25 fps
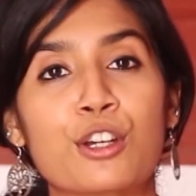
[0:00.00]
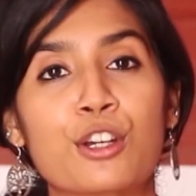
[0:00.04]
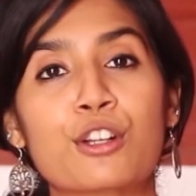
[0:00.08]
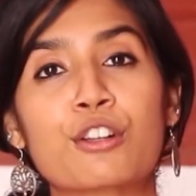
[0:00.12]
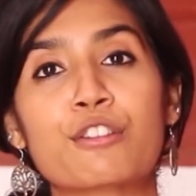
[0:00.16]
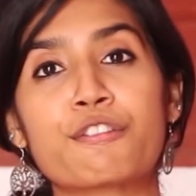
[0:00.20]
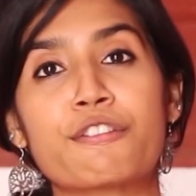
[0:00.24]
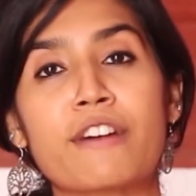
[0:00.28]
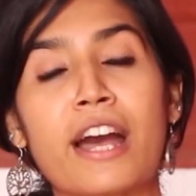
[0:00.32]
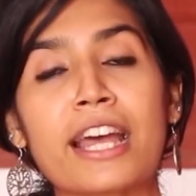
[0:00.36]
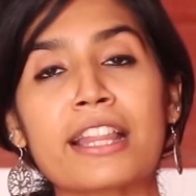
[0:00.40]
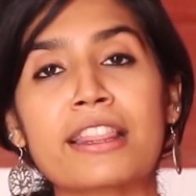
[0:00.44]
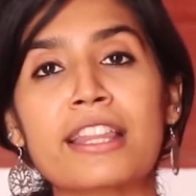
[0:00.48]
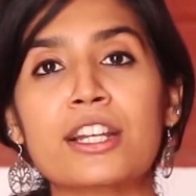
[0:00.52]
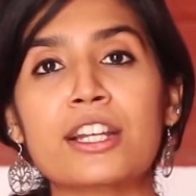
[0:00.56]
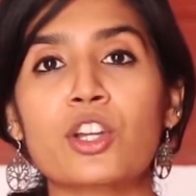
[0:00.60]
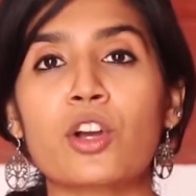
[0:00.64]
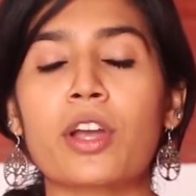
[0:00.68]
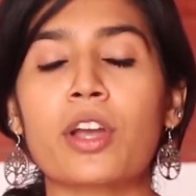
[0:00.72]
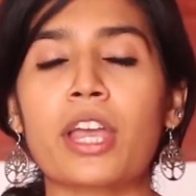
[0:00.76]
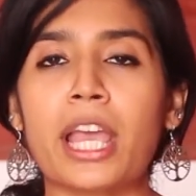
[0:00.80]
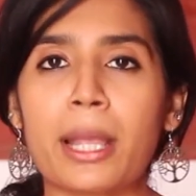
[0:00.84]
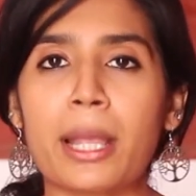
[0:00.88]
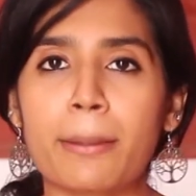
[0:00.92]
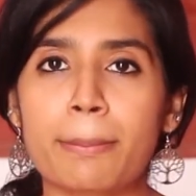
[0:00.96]
you'll find that
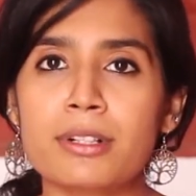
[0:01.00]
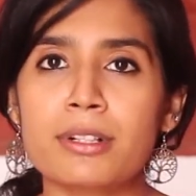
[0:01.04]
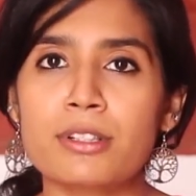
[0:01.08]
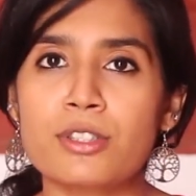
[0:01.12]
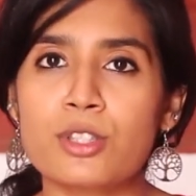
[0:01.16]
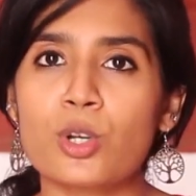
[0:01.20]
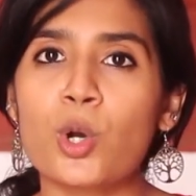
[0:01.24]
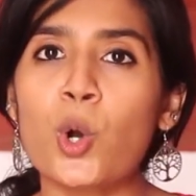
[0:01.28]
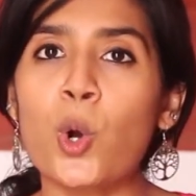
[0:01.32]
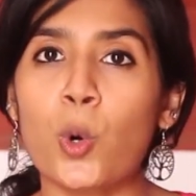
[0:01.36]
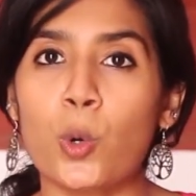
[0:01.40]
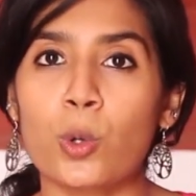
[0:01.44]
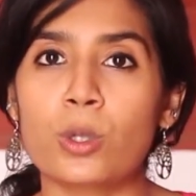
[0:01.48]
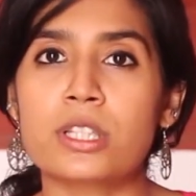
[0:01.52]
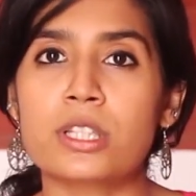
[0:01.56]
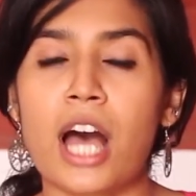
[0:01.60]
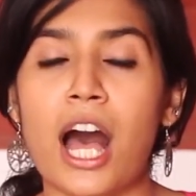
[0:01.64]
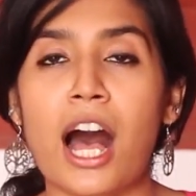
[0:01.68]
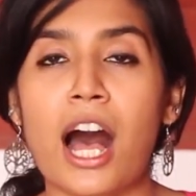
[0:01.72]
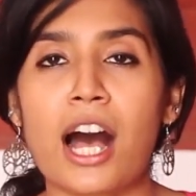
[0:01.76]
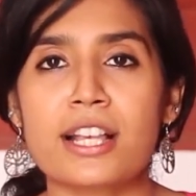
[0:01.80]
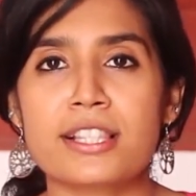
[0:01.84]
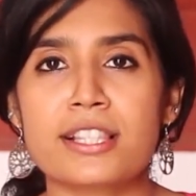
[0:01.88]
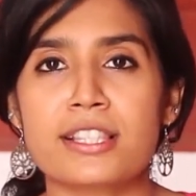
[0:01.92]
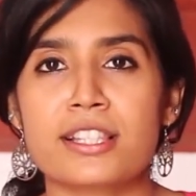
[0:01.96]
you're able to hold
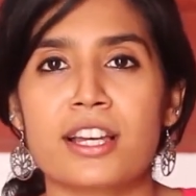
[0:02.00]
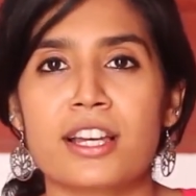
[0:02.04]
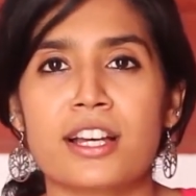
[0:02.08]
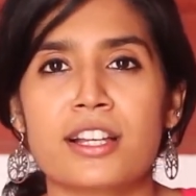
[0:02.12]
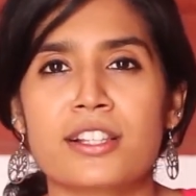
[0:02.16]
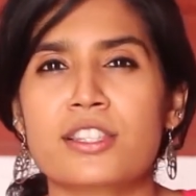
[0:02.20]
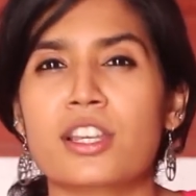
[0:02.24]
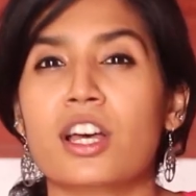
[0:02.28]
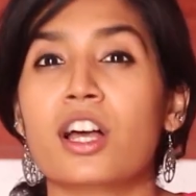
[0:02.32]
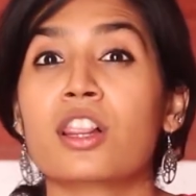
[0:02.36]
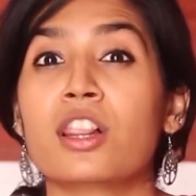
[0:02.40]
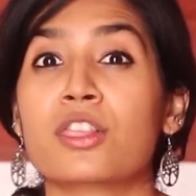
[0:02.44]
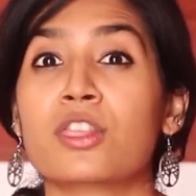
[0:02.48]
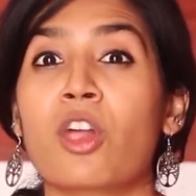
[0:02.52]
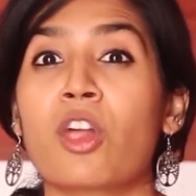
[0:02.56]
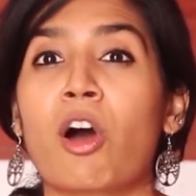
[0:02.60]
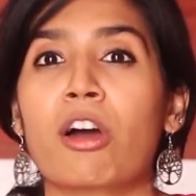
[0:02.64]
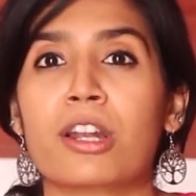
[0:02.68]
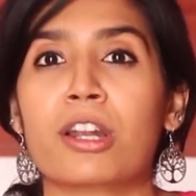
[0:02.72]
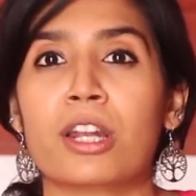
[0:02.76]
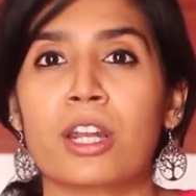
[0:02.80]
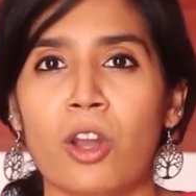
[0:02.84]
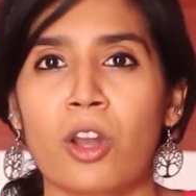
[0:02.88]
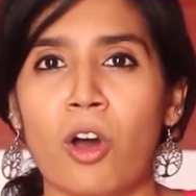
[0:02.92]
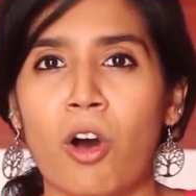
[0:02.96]
asanas a
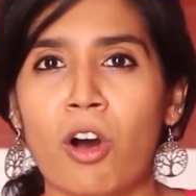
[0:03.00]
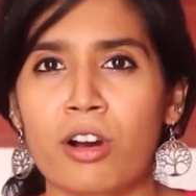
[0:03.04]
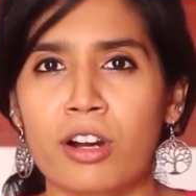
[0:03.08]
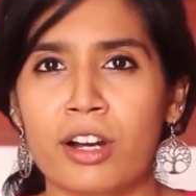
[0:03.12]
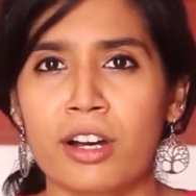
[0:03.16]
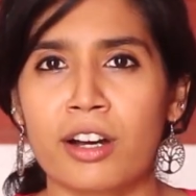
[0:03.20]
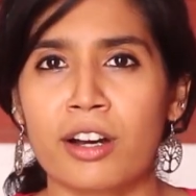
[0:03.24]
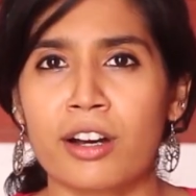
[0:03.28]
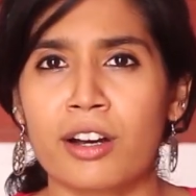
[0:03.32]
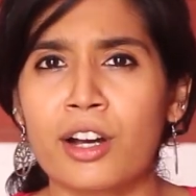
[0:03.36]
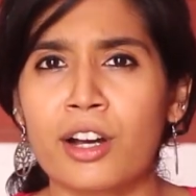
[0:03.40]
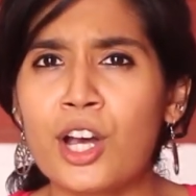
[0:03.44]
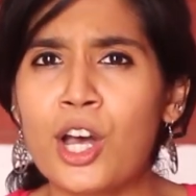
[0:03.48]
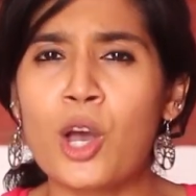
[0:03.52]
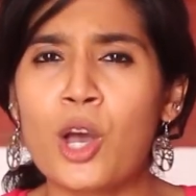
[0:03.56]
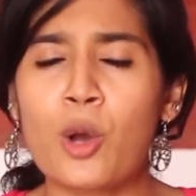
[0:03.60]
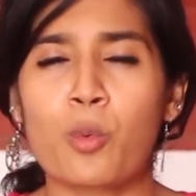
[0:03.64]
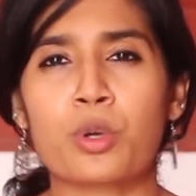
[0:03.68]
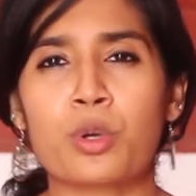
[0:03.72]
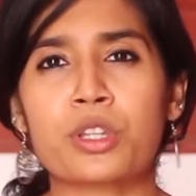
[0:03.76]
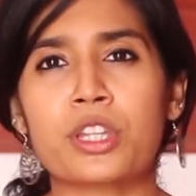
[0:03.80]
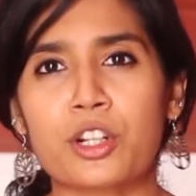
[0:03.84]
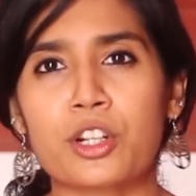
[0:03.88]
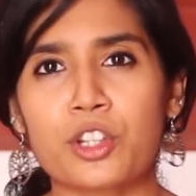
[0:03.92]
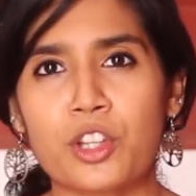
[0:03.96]
lot longer
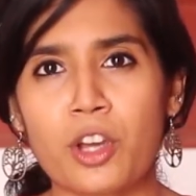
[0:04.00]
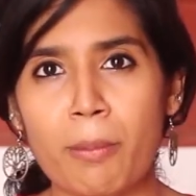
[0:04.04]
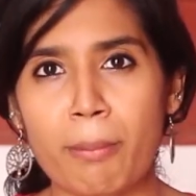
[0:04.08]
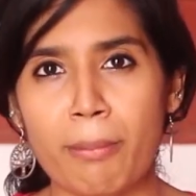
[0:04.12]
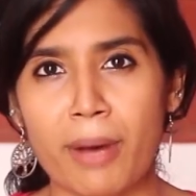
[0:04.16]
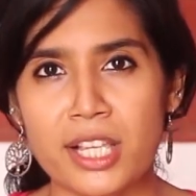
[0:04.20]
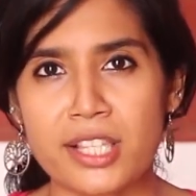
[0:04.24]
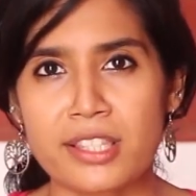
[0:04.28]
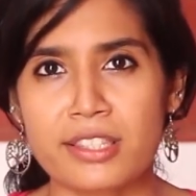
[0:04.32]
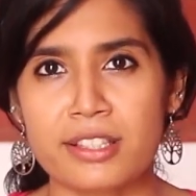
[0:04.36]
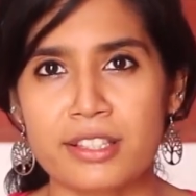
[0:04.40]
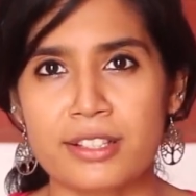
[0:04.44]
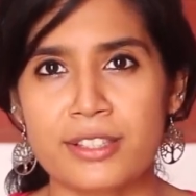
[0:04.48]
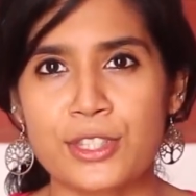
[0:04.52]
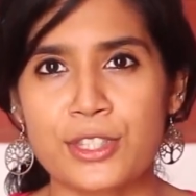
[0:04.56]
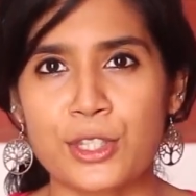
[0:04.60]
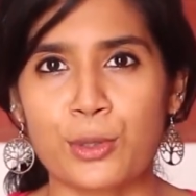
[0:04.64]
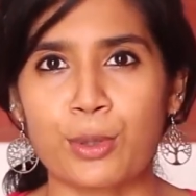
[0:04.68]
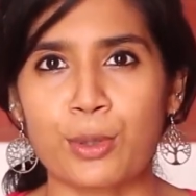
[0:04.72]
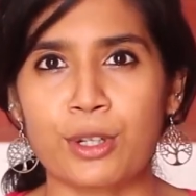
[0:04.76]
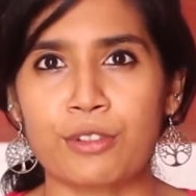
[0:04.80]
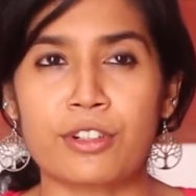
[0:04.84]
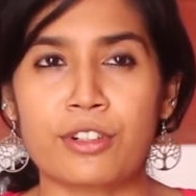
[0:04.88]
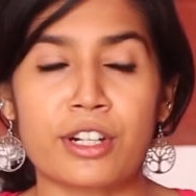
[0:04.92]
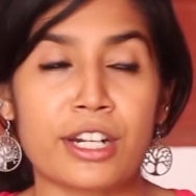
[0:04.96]
without your muscles
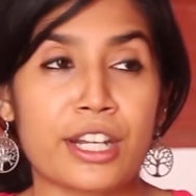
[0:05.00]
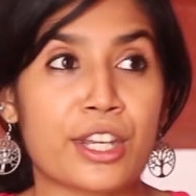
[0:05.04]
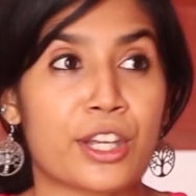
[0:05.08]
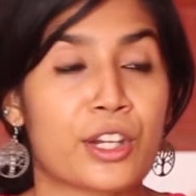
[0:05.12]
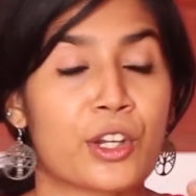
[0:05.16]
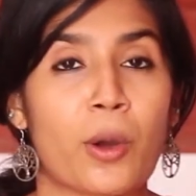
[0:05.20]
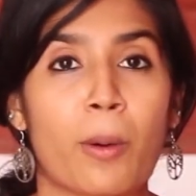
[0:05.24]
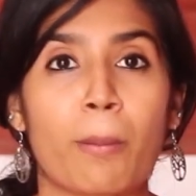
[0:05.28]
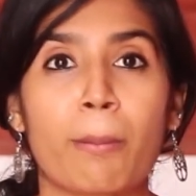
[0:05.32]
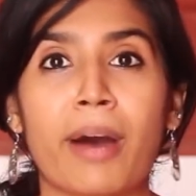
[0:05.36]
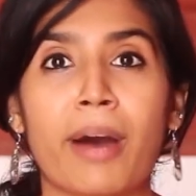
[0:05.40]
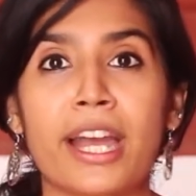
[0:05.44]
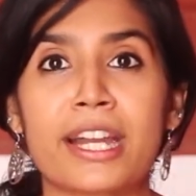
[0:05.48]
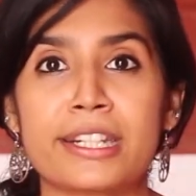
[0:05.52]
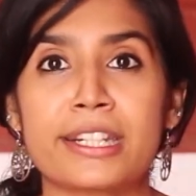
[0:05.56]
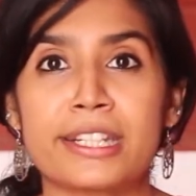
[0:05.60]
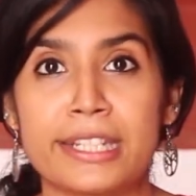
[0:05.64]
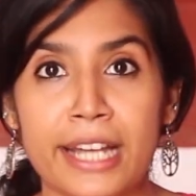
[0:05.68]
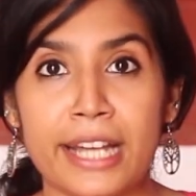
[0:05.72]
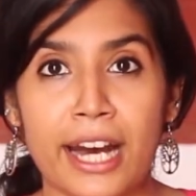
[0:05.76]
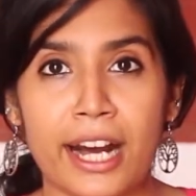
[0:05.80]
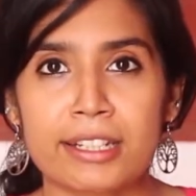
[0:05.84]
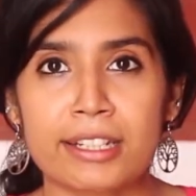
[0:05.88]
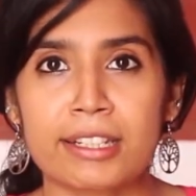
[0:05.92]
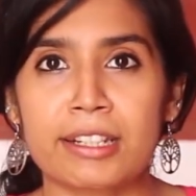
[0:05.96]
quivering and your mind
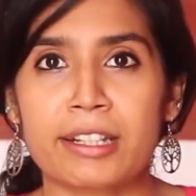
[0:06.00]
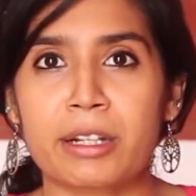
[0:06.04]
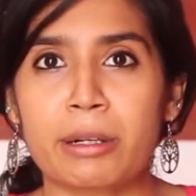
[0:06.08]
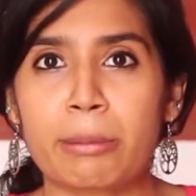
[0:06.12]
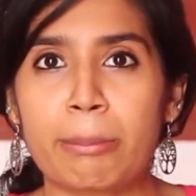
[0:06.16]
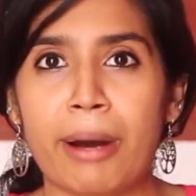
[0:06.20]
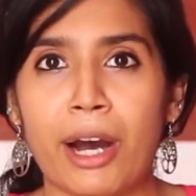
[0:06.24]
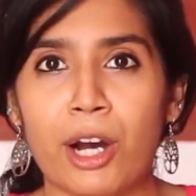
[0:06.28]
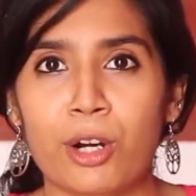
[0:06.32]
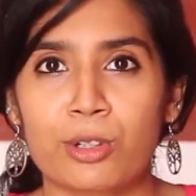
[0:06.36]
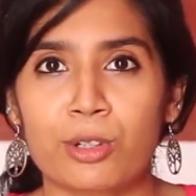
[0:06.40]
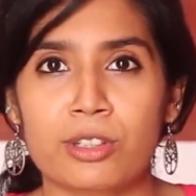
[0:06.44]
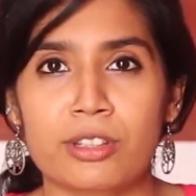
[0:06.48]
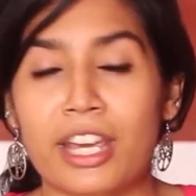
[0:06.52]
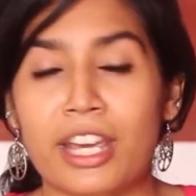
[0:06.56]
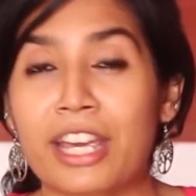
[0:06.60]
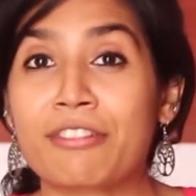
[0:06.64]
darting about